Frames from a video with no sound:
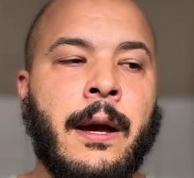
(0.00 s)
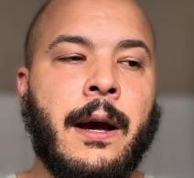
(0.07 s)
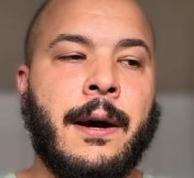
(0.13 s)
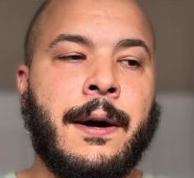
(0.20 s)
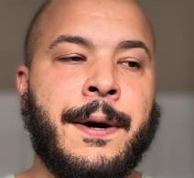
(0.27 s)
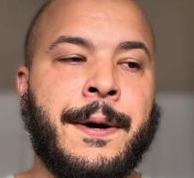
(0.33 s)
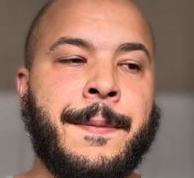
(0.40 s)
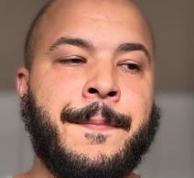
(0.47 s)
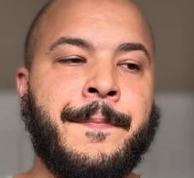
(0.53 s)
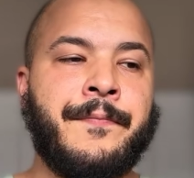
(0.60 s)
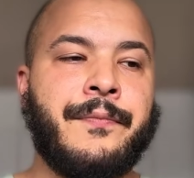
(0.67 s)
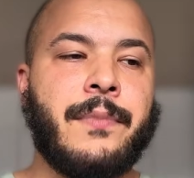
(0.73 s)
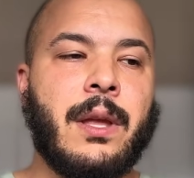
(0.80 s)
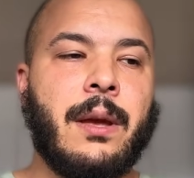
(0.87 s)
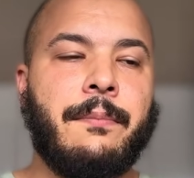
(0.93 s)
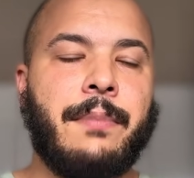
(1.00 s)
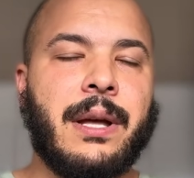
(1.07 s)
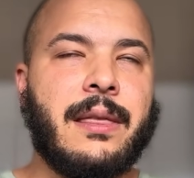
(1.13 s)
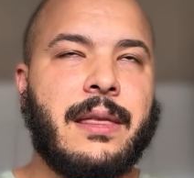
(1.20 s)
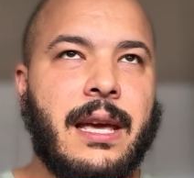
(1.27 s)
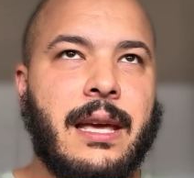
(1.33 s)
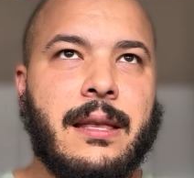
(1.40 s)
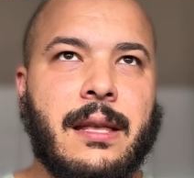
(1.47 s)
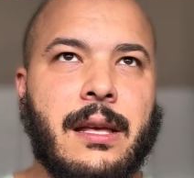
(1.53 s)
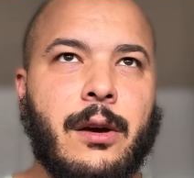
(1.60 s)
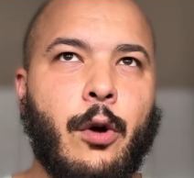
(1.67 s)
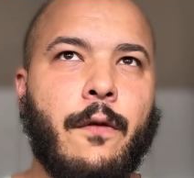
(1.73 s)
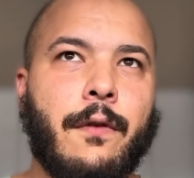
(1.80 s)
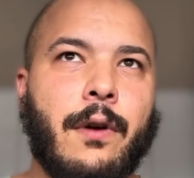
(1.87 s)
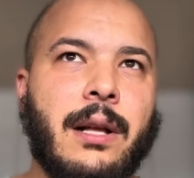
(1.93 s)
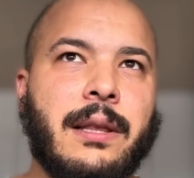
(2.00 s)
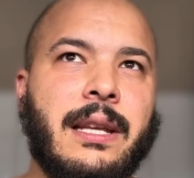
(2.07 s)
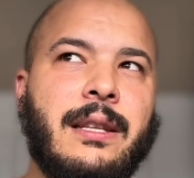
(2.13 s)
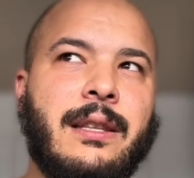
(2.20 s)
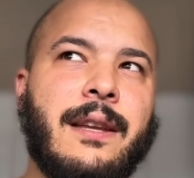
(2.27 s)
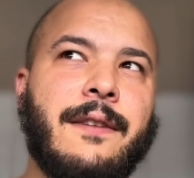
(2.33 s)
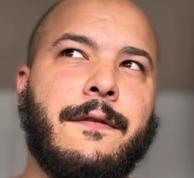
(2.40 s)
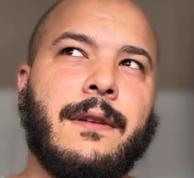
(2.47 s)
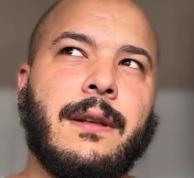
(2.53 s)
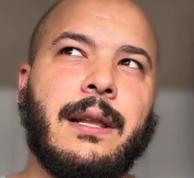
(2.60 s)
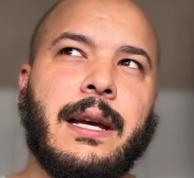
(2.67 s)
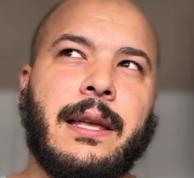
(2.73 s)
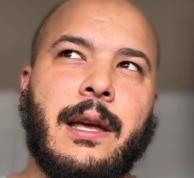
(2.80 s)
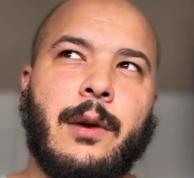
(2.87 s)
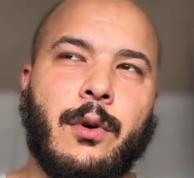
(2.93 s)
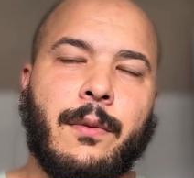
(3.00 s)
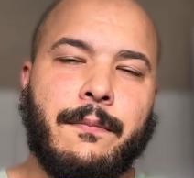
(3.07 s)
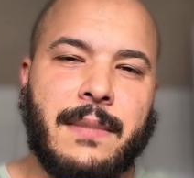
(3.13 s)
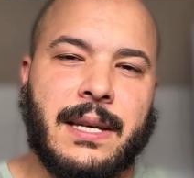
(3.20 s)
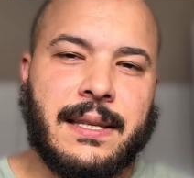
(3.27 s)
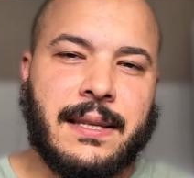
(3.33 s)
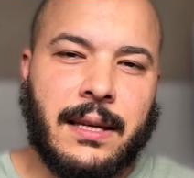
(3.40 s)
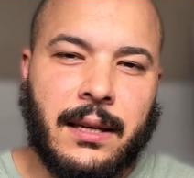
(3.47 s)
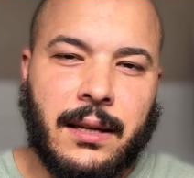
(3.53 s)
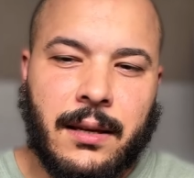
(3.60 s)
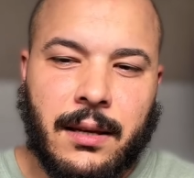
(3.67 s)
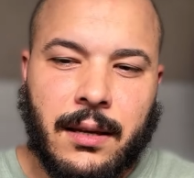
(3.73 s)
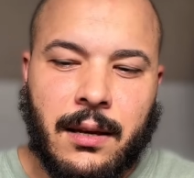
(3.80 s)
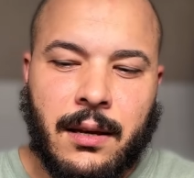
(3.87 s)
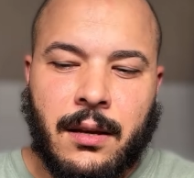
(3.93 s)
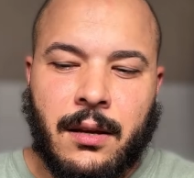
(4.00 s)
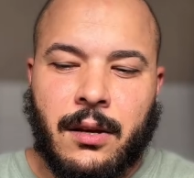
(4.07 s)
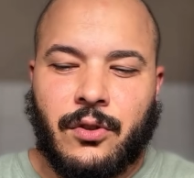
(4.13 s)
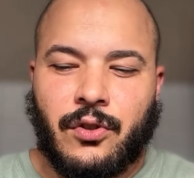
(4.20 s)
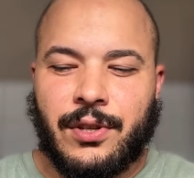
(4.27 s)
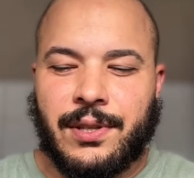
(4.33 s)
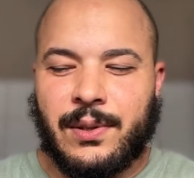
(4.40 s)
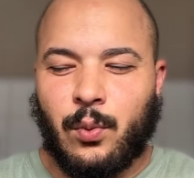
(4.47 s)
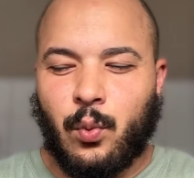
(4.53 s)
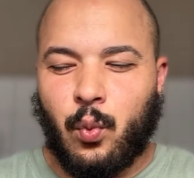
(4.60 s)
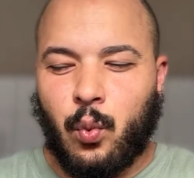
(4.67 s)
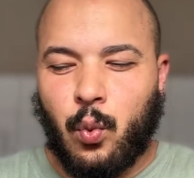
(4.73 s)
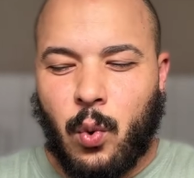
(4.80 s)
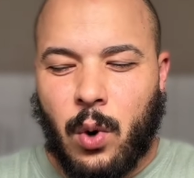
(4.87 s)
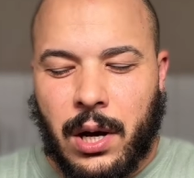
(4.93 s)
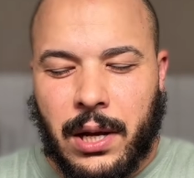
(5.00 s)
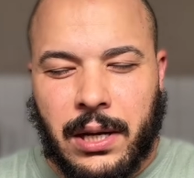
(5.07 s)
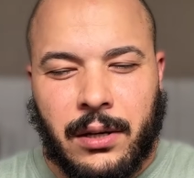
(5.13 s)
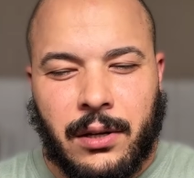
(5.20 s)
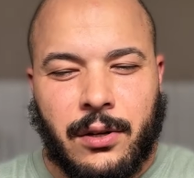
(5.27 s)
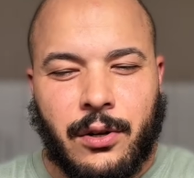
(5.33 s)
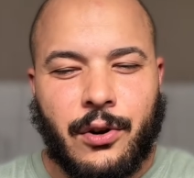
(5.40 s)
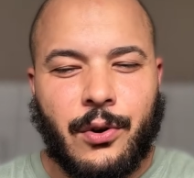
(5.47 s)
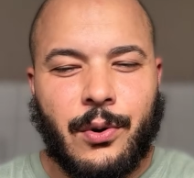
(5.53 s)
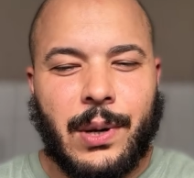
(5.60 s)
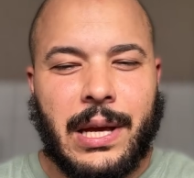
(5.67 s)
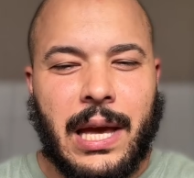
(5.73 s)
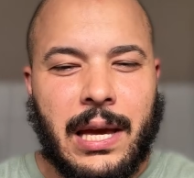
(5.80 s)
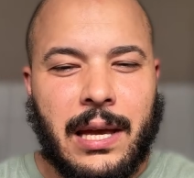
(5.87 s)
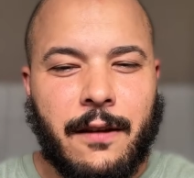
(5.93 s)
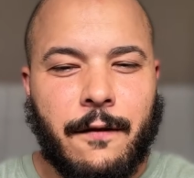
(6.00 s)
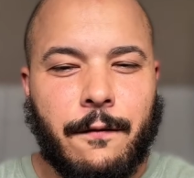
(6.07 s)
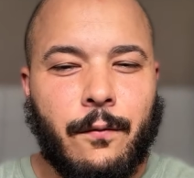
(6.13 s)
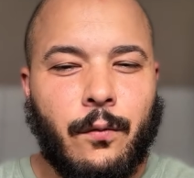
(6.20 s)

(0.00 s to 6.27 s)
But overall, they did feel like they were missing just one creative